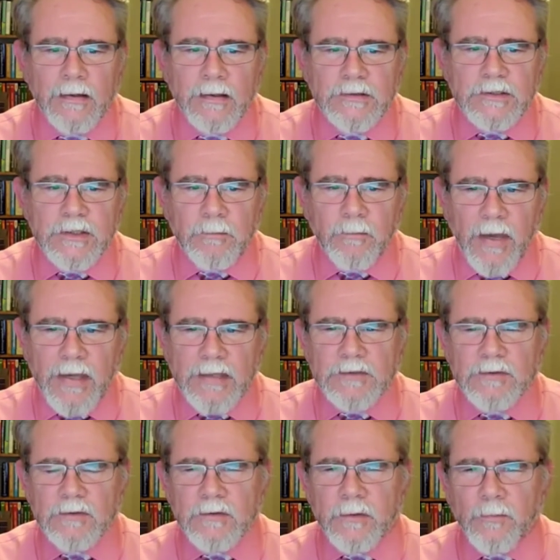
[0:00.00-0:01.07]
She
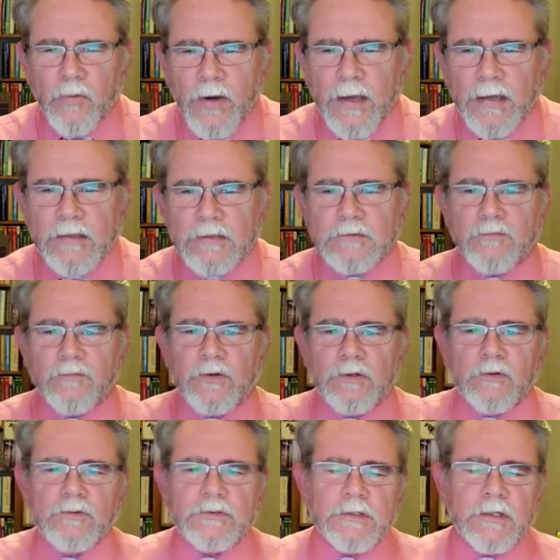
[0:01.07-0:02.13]
mastered the practice of
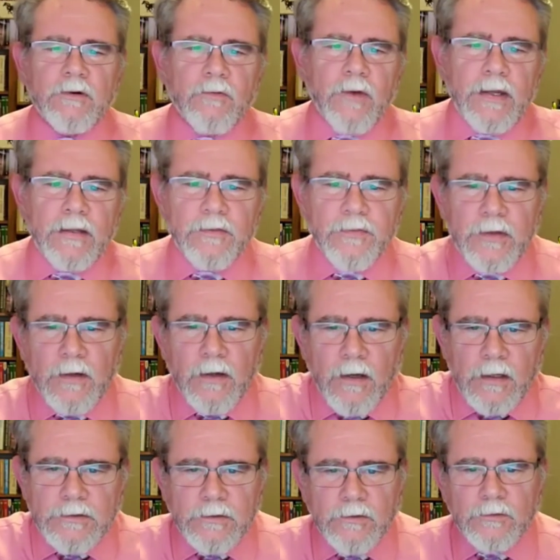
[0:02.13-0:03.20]
reducing great
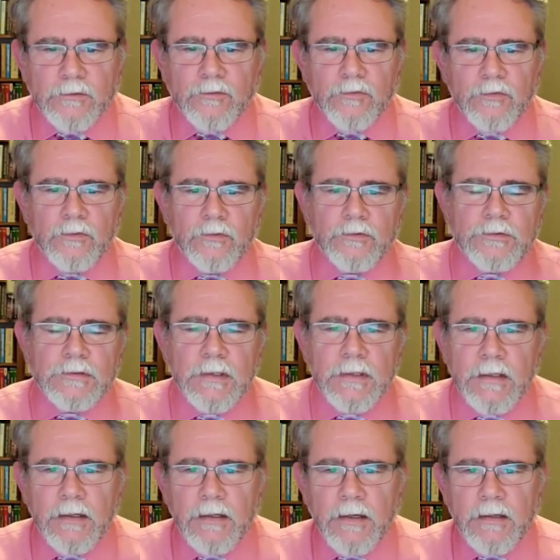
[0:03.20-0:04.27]
theological truths
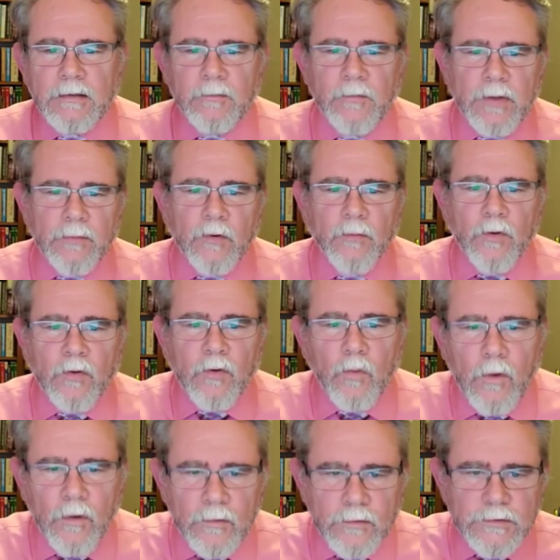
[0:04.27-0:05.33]
into memorable
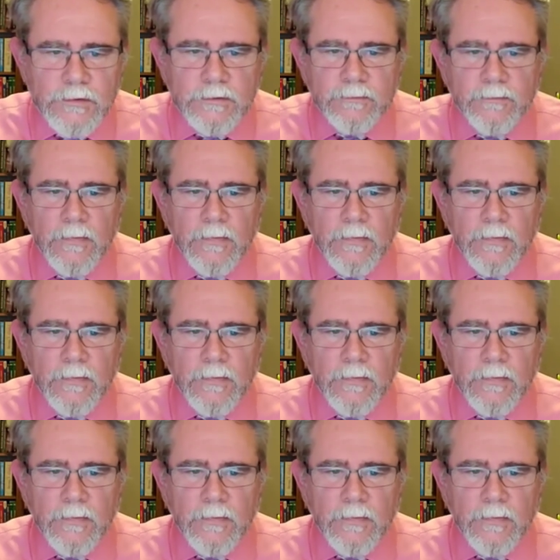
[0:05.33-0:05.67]
quotes.